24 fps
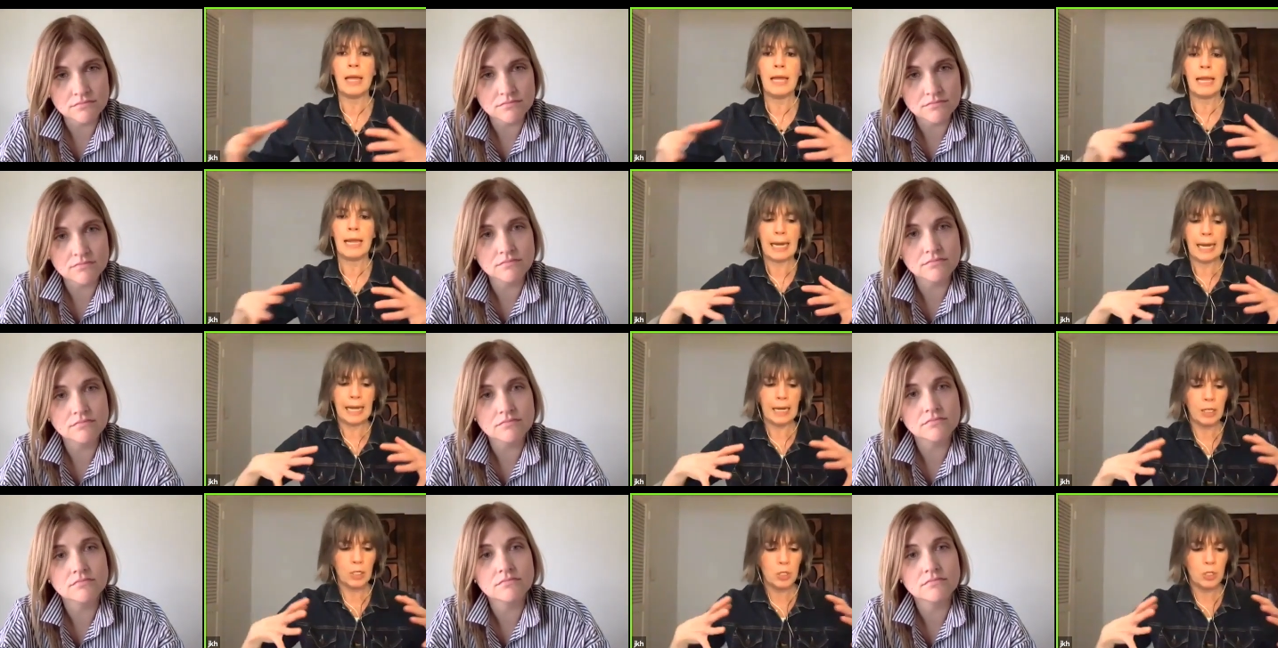
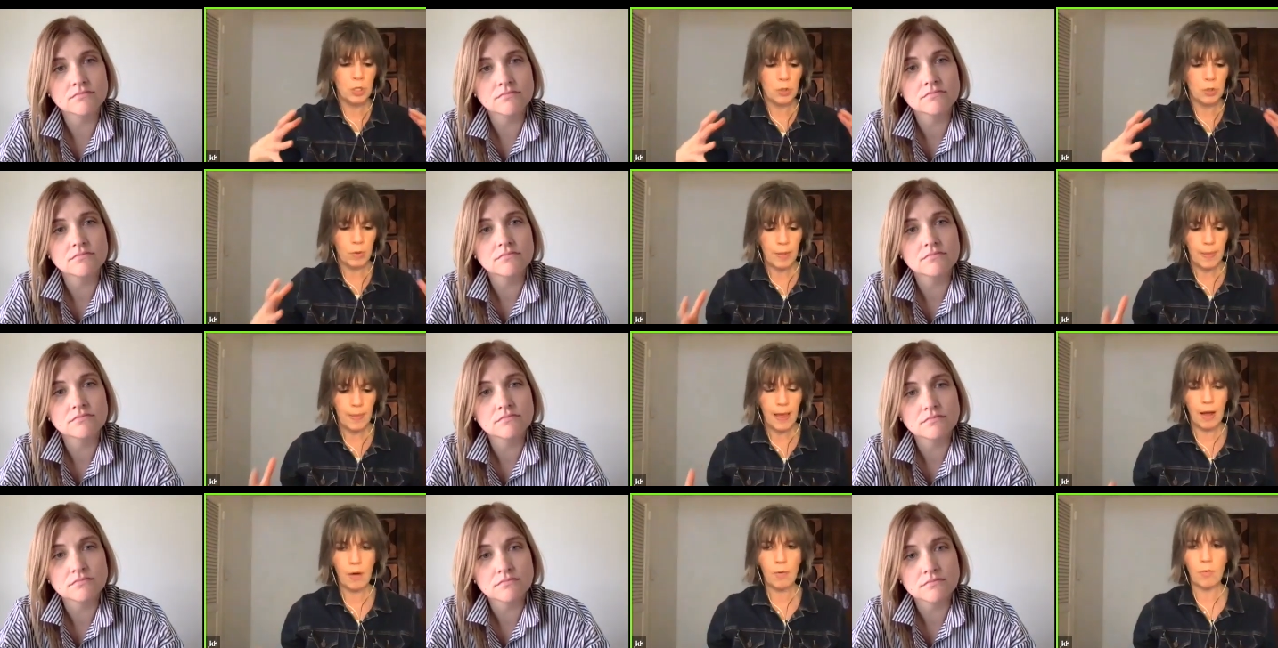Speaker 1: like doing
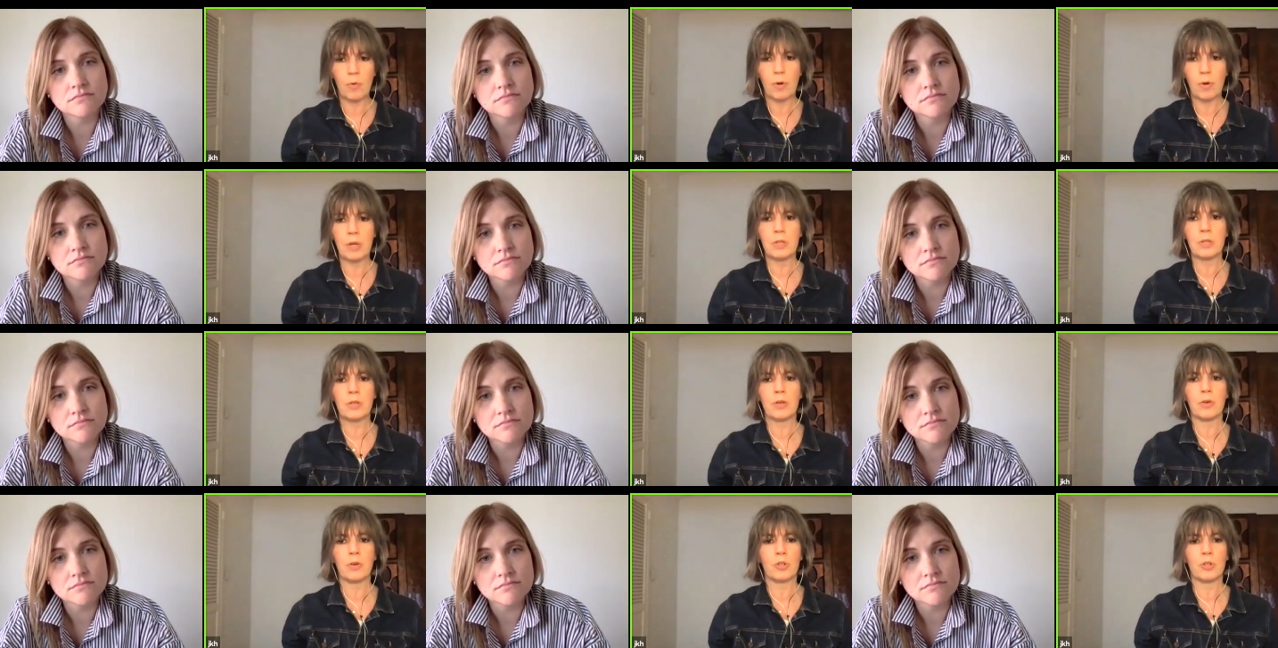that
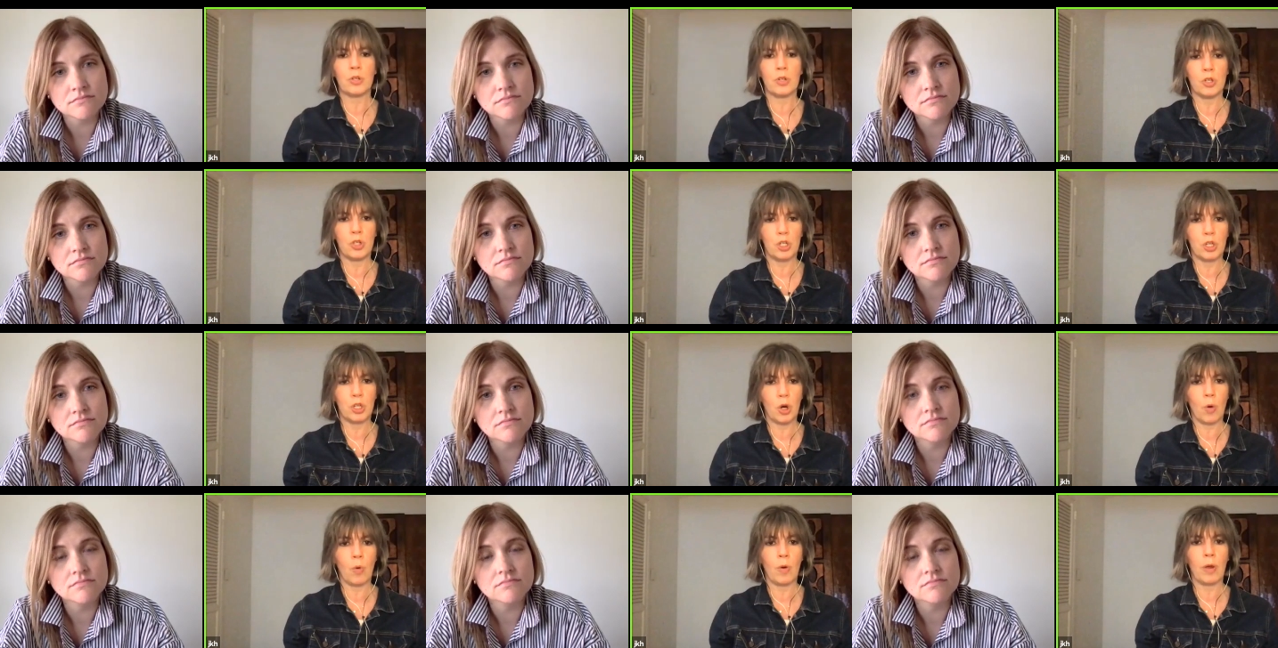research and
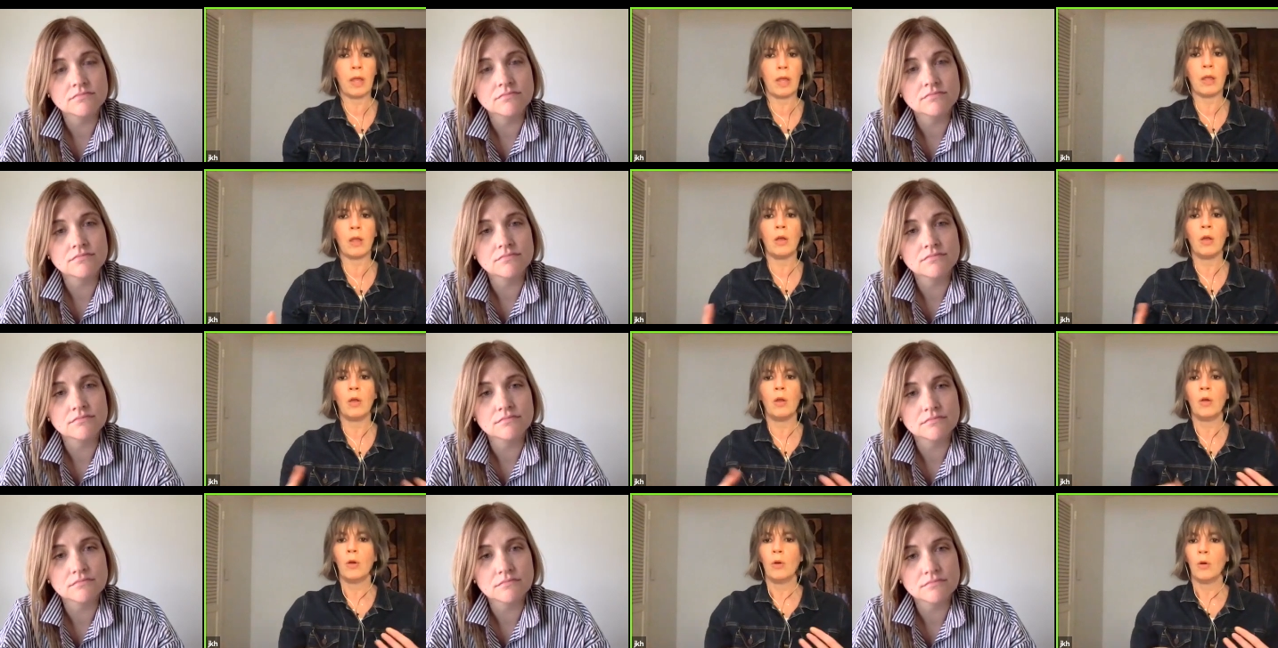showing,
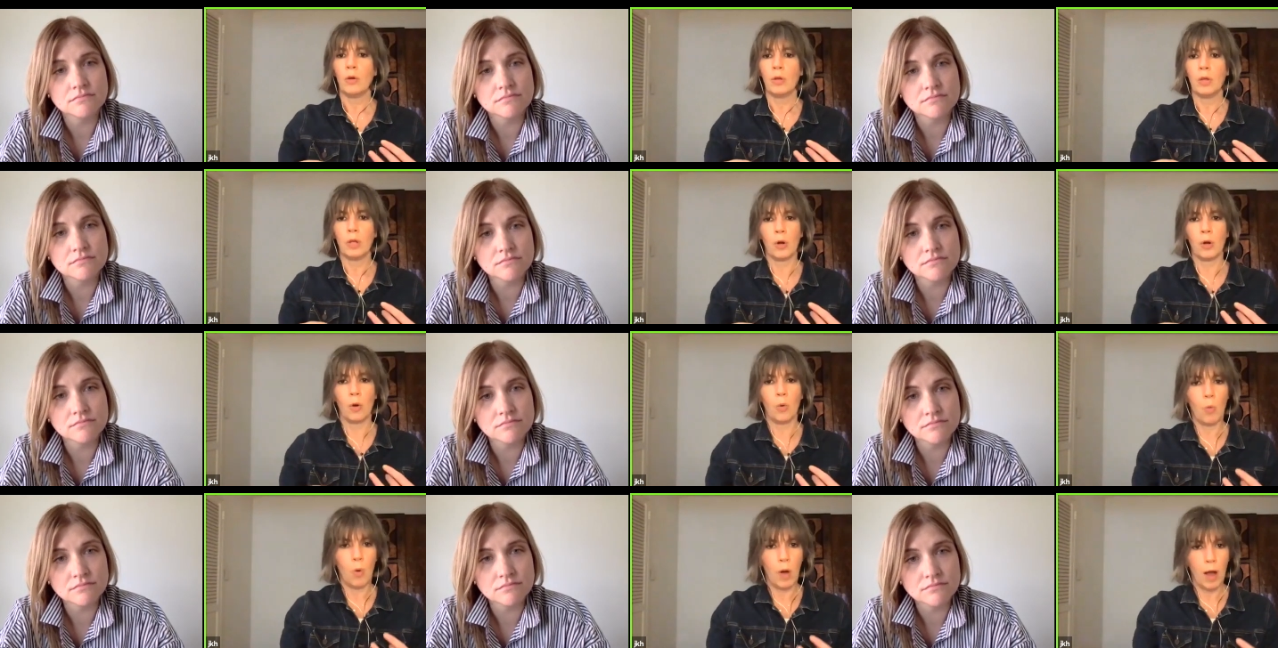you
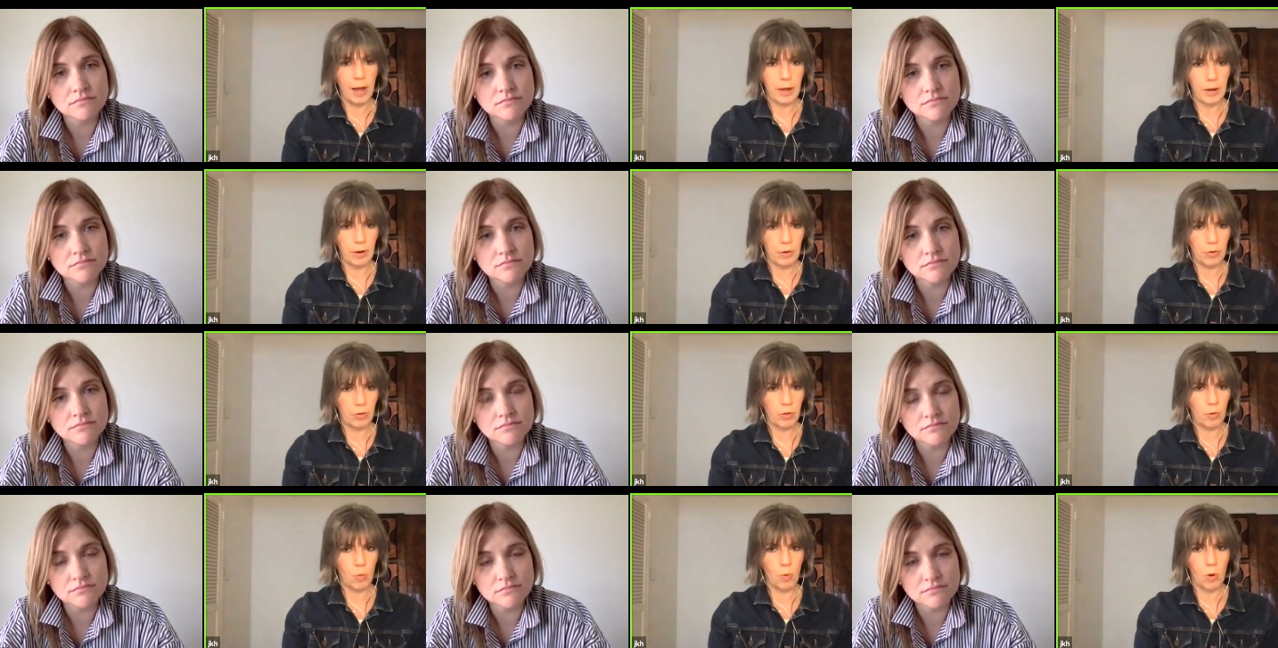know, why
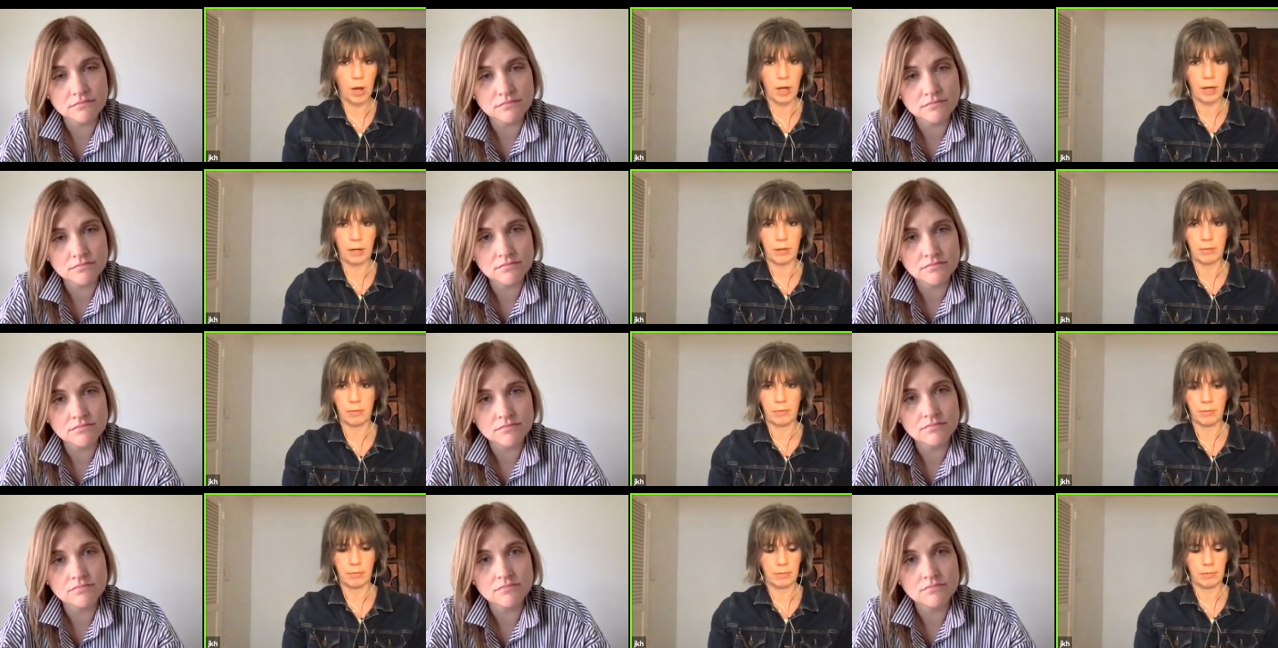you're the one,